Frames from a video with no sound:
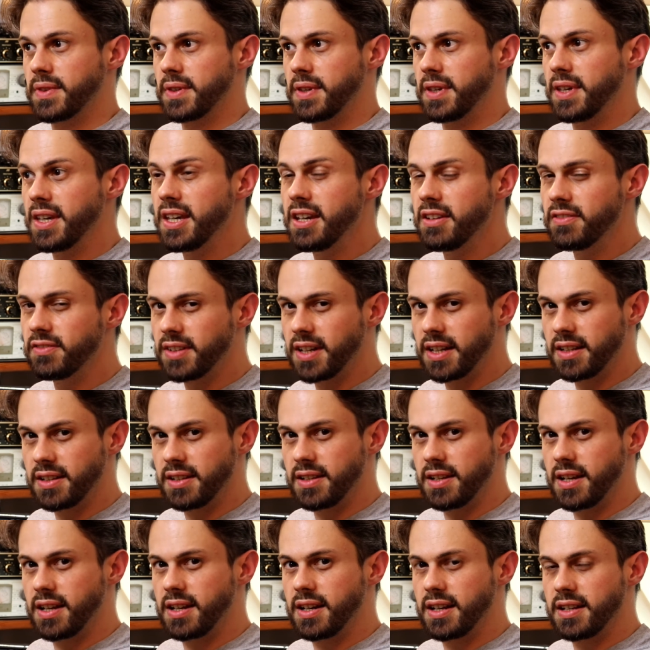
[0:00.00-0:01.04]
Even at
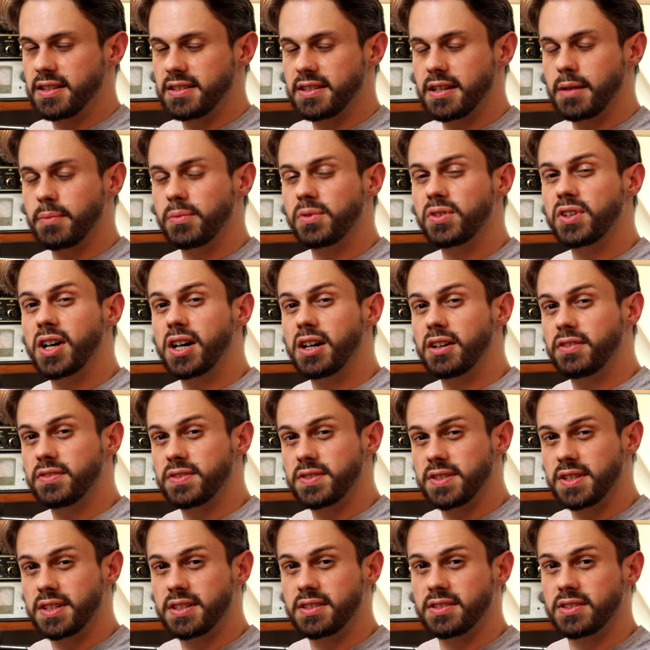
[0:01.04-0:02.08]
an SWR of
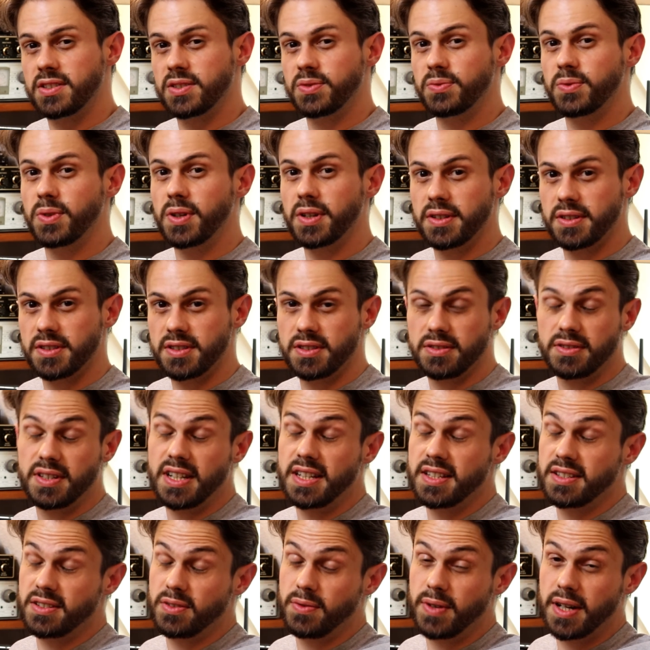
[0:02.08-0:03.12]
6 to 1, so
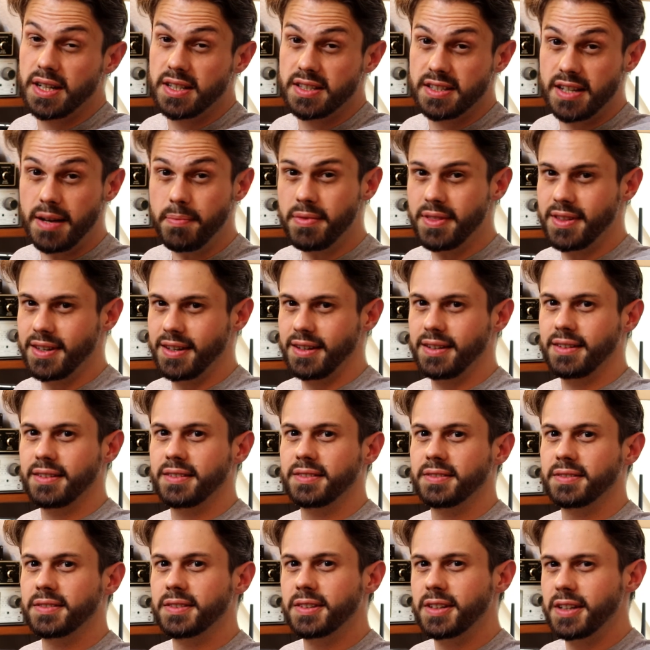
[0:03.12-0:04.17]
that's quite something.
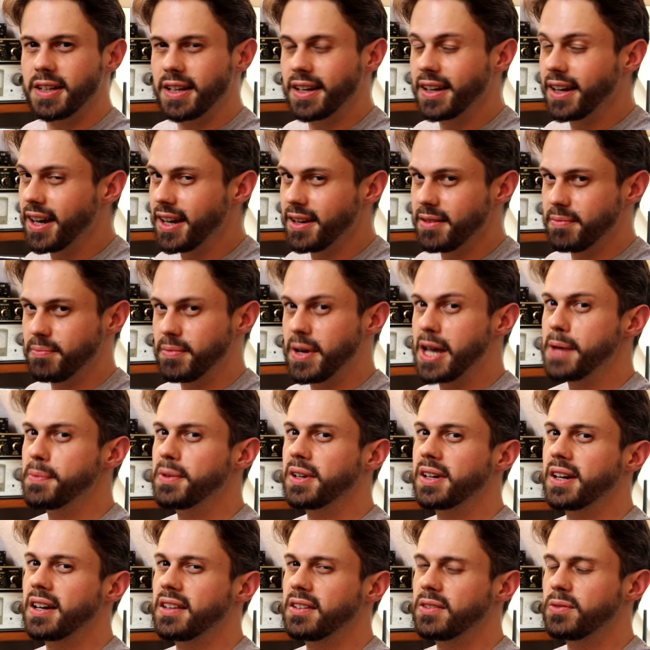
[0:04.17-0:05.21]
Again, maybe
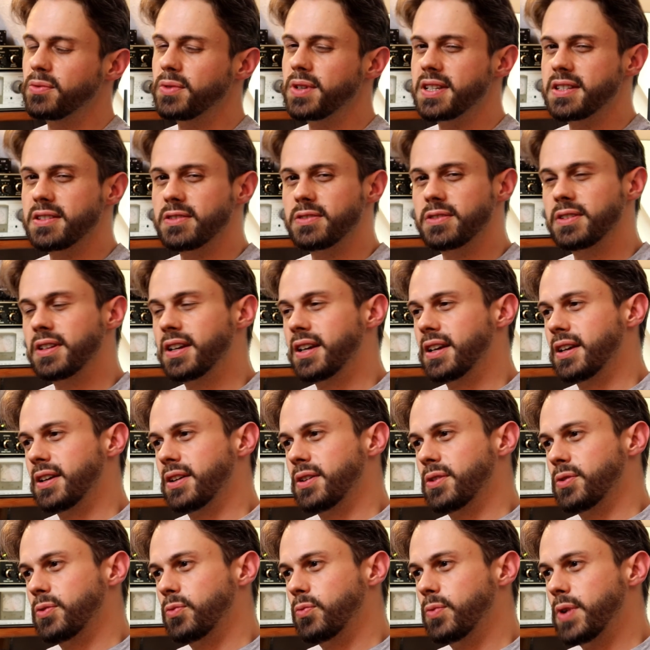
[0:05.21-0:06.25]
another reason
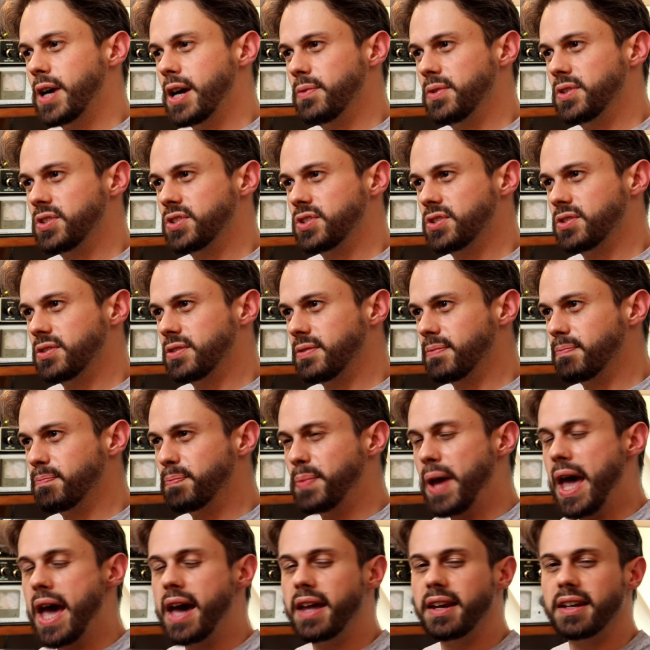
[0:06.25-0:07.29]
why we shouldn't
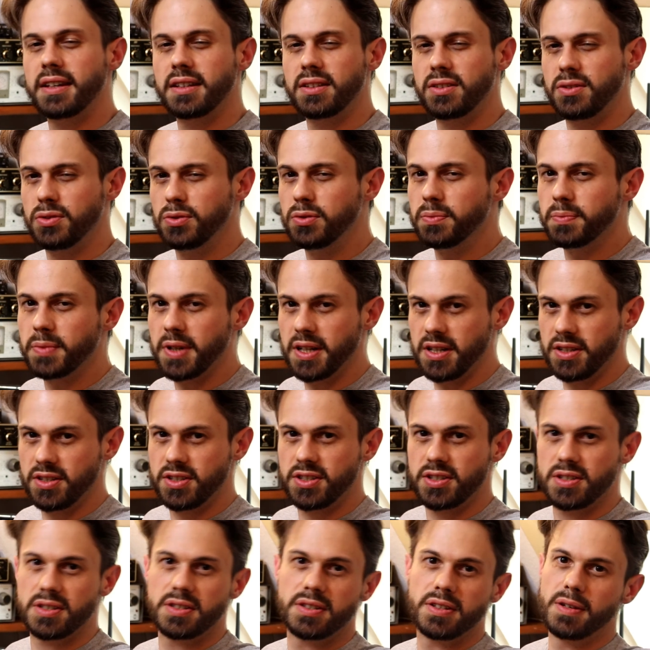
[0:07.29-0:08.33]
panic too
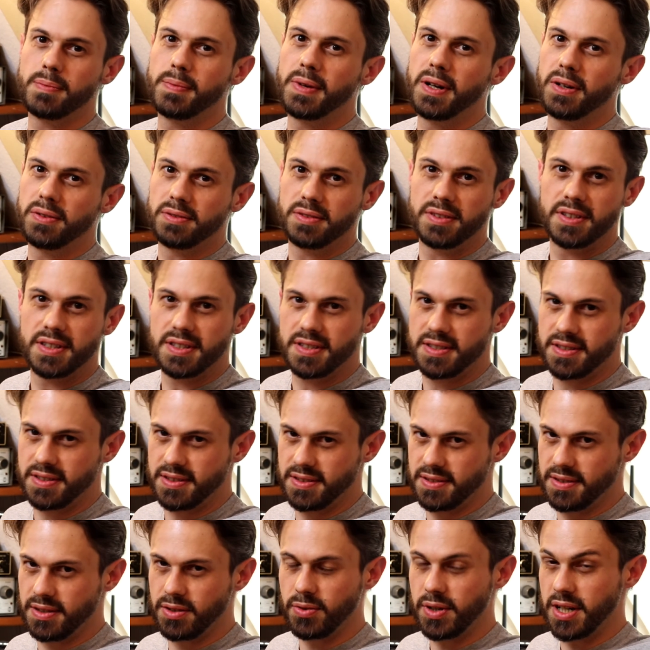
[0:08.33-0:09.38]
much about this
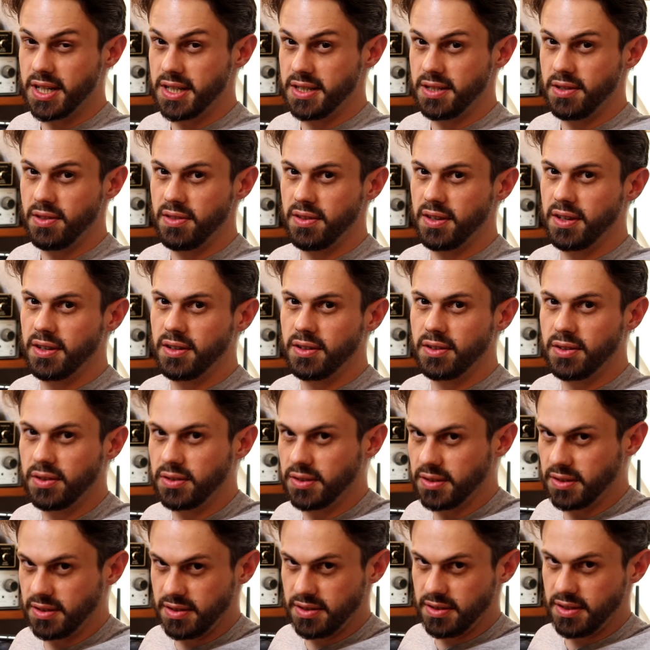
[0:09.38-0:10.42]
crazy thing
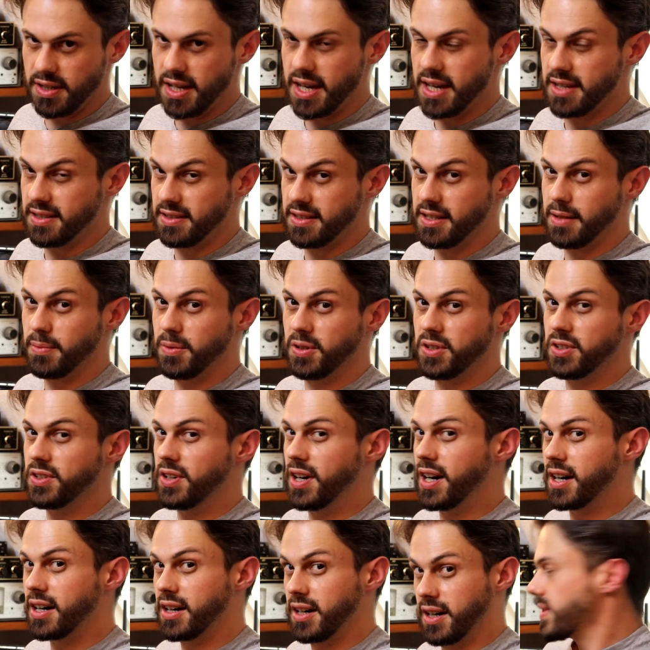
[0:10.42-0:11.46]
called
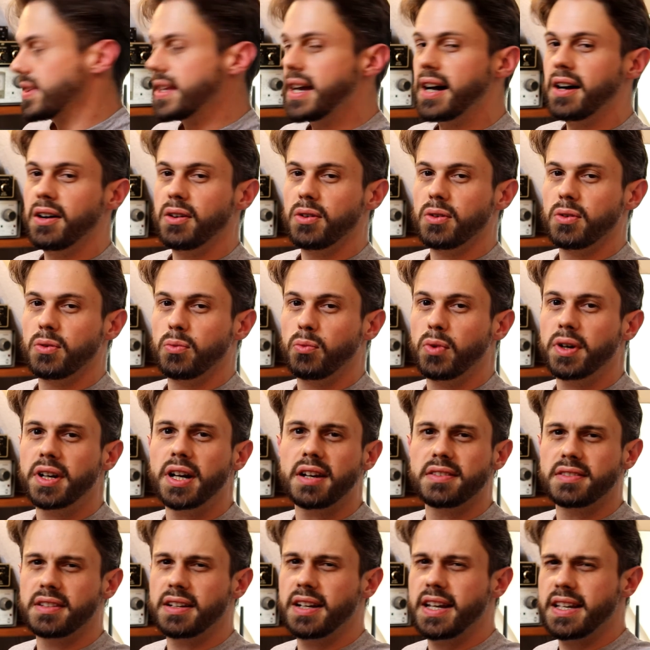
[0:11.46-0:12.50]
SWR. Now, what
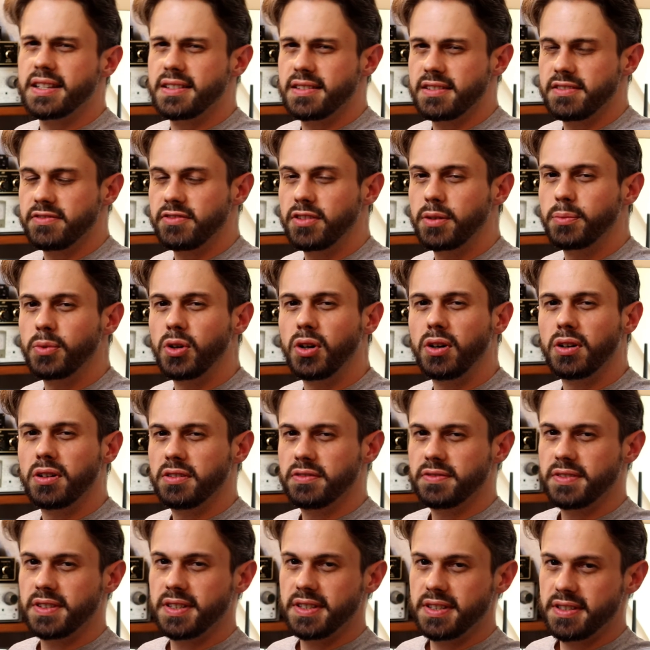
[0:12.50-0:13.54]
are the lessons from all
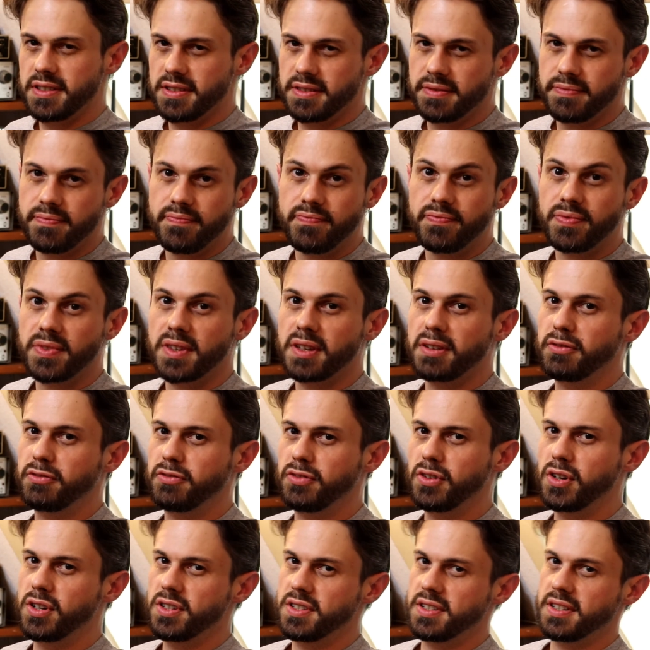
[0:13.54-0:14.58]
of this?
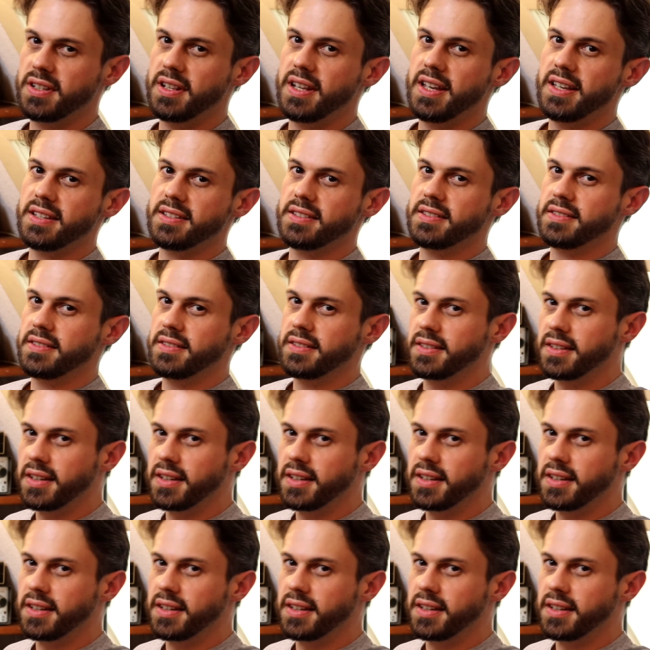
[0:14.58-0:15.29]
First lesson.